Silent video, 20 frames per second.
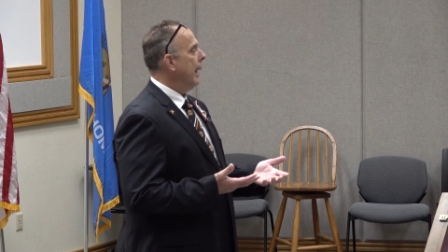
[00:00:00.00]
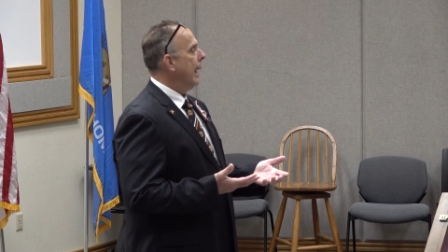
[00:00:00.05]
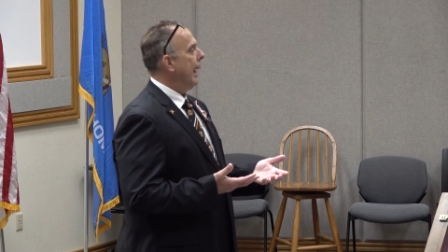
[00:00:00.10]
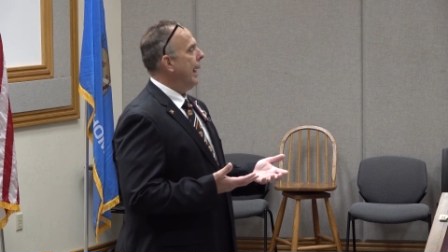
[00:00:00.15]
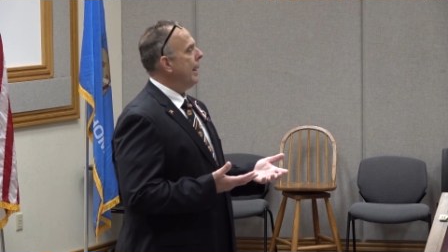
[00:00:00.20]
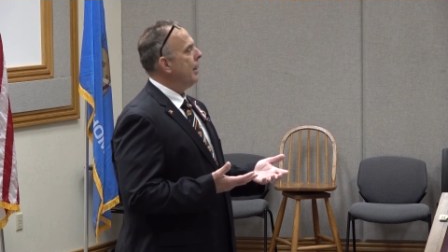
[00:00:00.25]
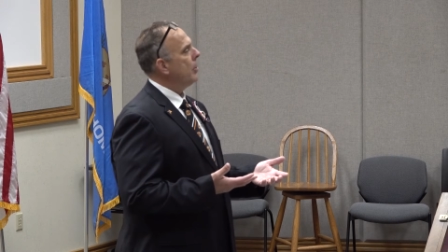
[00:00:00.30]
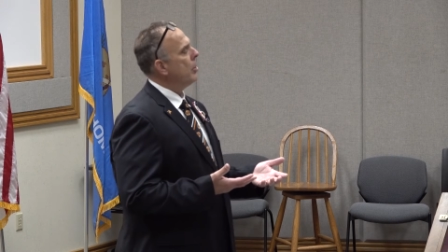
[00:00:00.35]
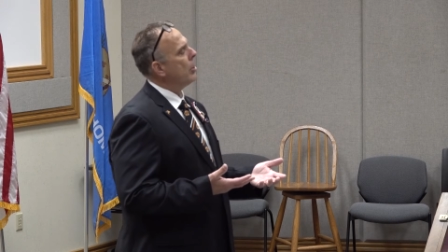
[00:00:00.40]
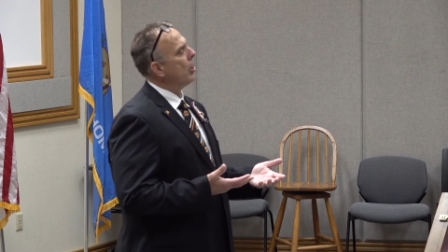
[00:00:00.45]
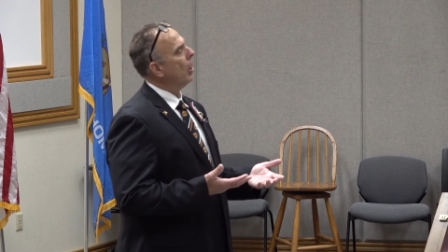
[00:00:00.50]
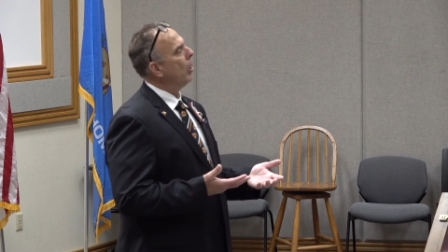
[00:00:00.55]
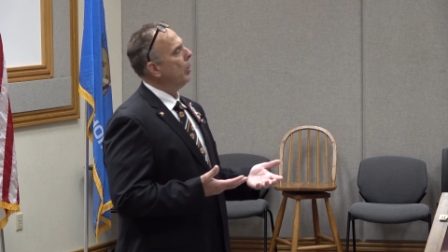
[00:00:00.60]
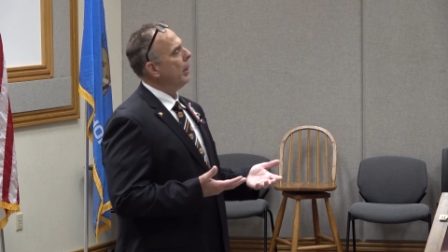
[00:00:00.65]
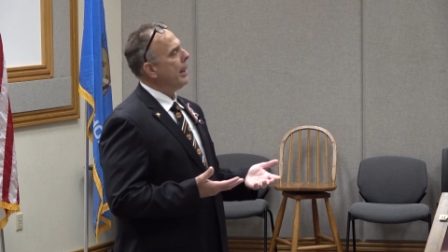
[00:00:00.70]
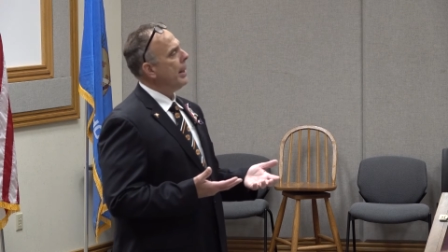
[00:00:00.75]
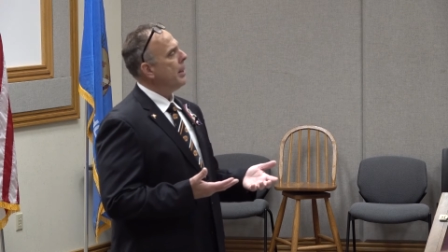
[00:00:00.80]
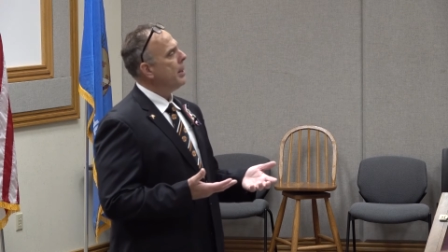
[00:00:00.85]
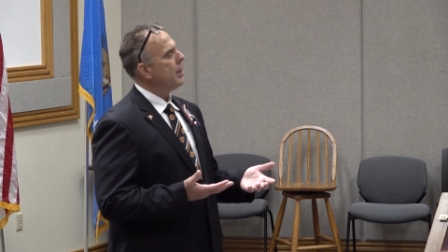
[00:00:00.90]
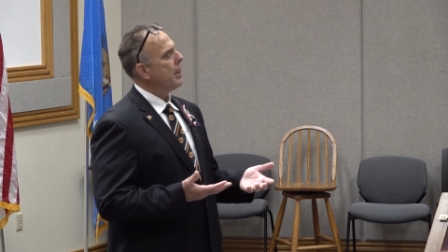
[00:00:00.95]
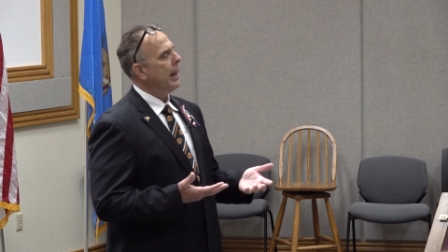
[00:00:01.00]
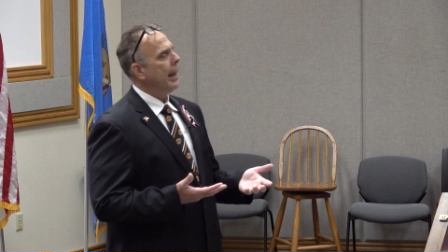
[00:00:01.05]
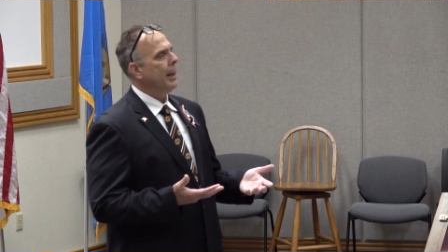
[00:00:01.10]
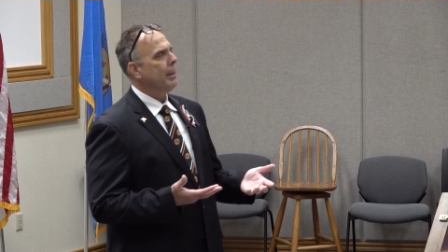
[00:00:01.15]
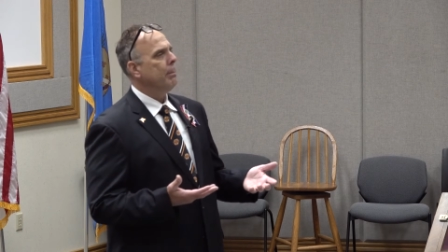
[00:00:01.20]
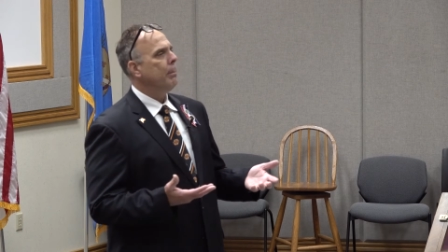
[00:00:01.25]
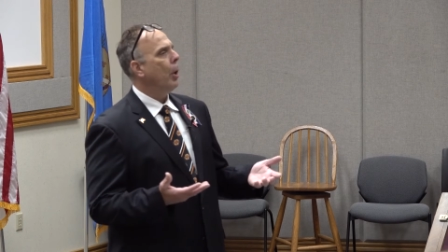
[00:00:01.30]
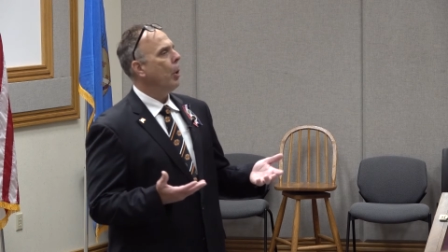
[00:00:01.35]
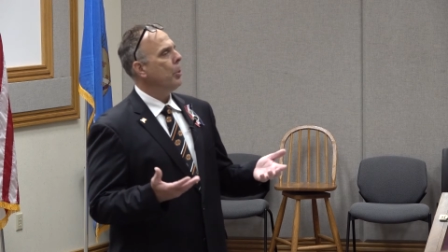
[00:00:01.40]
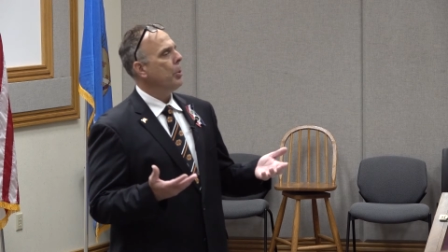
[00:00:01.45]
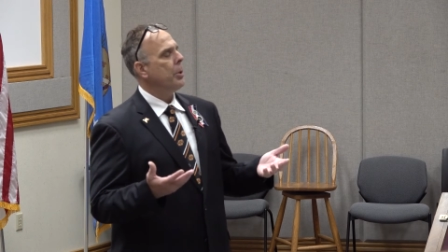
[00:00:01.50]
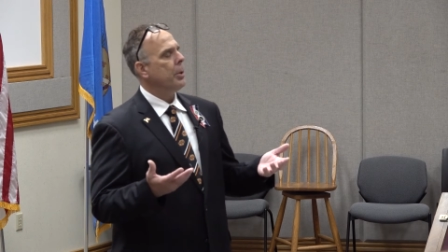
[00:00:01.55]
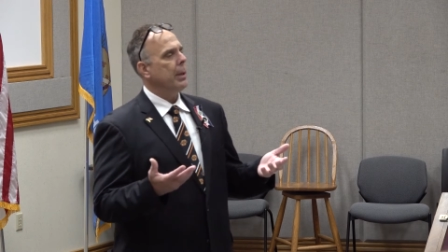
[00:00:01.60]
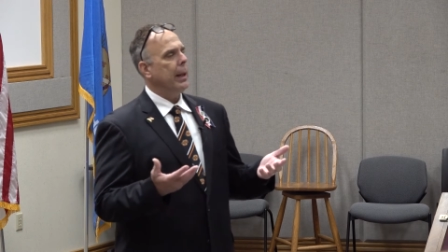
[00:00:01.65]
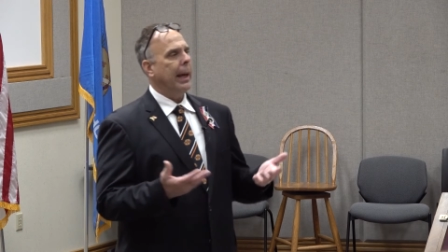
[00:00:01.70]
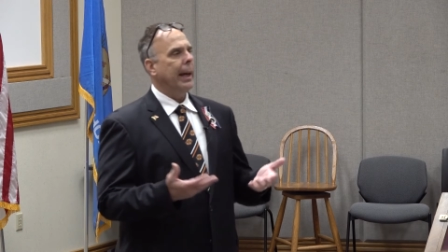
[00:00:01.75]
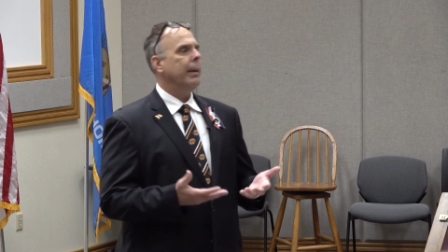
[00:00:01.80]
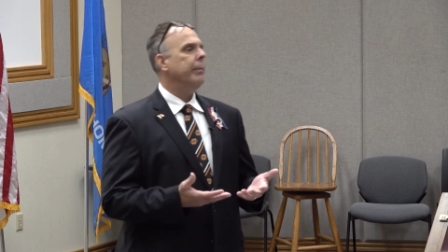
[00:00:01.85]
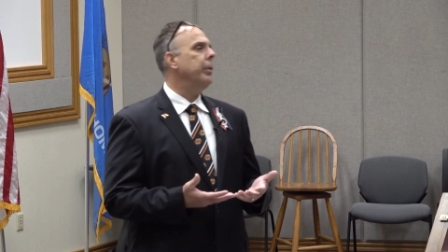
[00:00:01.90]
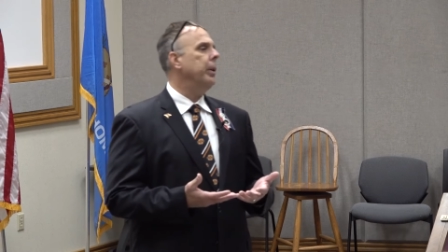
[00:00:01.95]
And so he said most
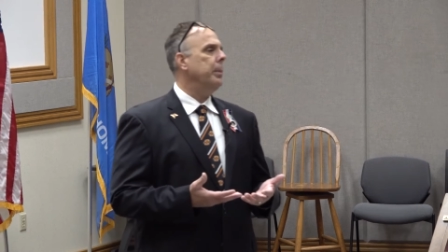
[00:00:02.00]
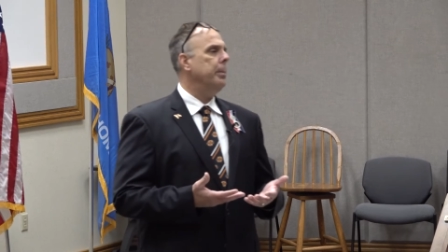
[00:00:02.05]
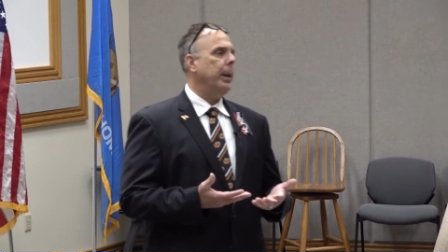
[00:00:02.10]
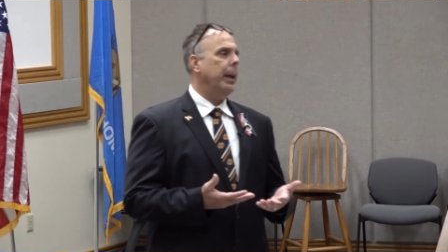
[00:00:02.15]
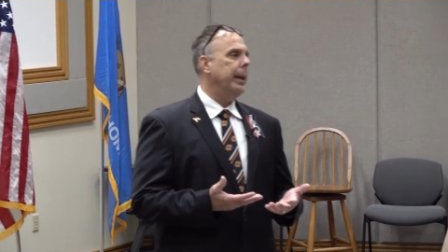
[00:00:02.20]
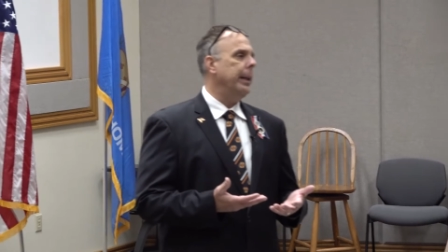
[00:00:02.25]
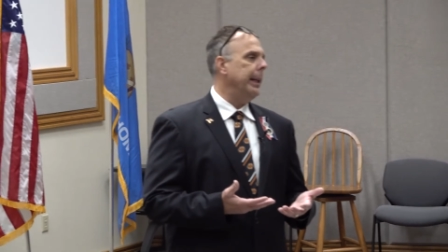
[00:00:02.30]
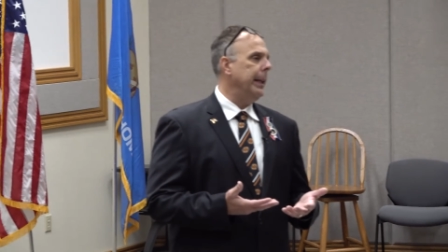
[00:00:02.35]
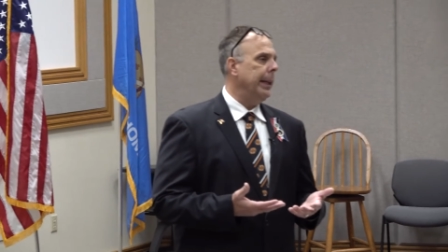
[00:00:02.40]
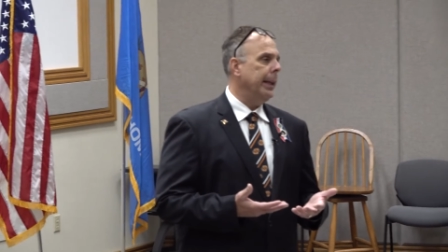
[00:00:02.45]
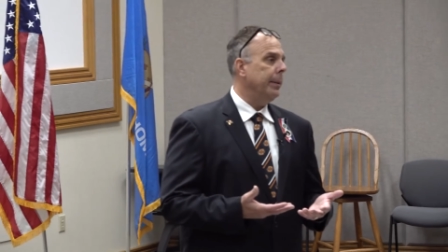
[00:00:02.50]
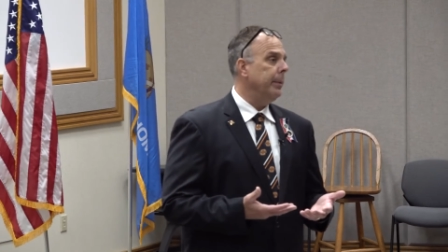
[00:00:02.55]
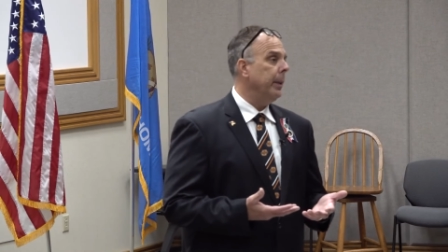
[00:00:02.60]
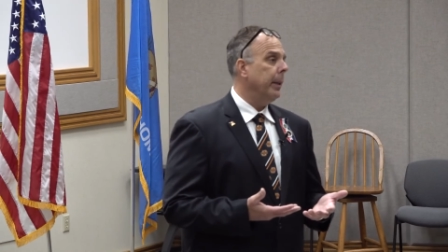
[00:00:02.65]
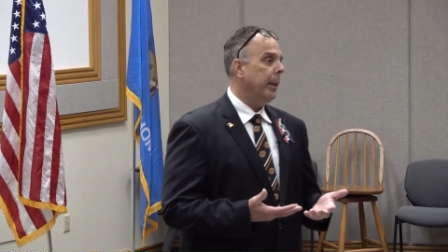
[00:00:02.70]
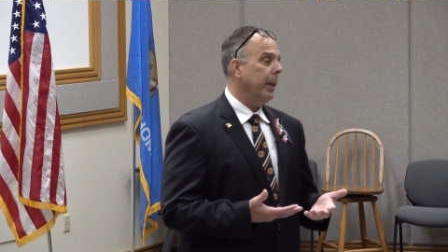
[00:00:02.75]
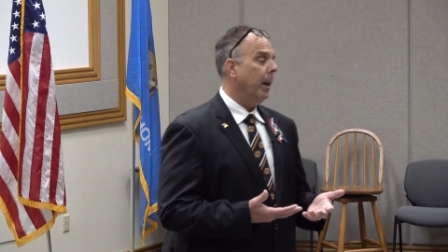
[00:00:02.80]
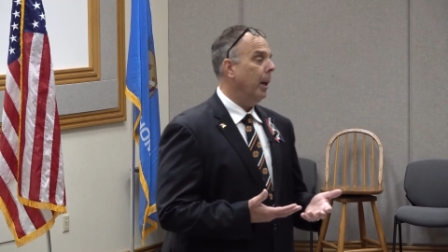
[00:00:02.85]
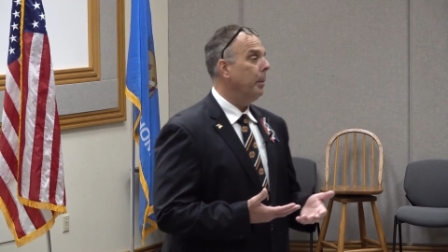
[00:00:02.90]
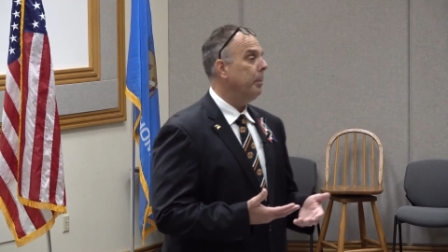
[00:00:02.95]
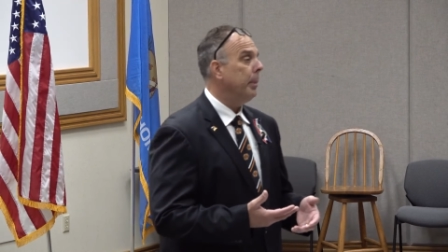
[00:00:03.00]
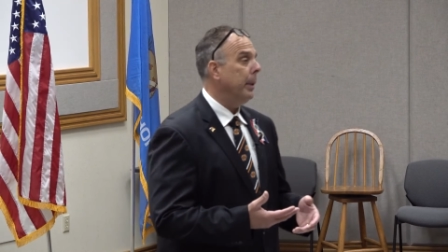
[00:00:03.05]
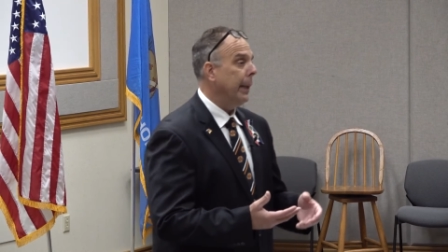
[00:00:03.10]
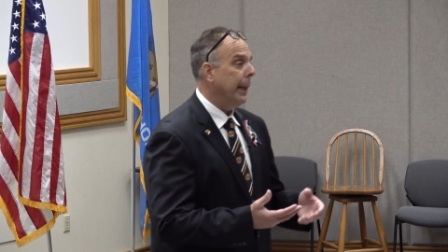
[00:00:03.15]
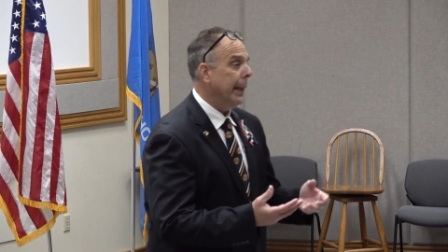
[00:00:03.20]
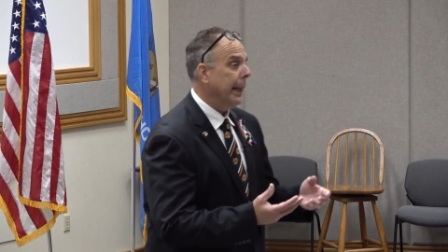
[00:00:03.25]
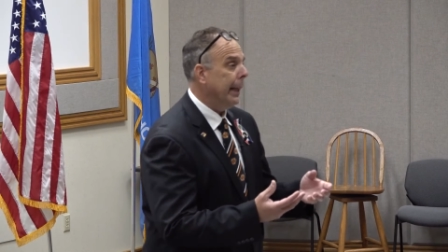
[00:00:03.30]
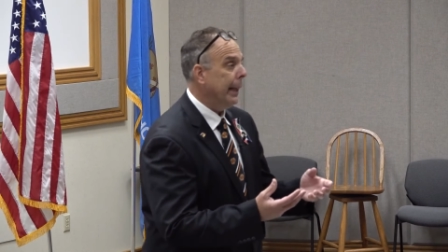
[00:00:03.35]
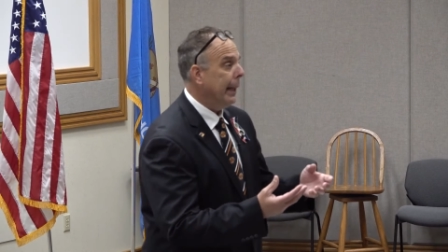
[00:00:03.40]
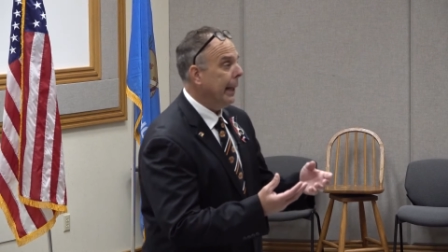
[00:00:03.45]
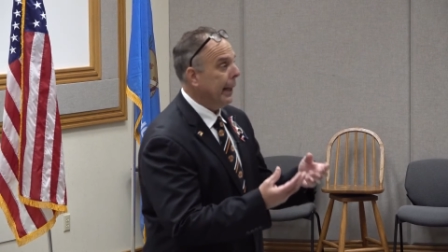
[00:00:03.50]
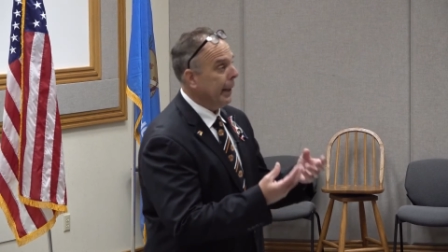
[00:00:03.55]
everybody in the company,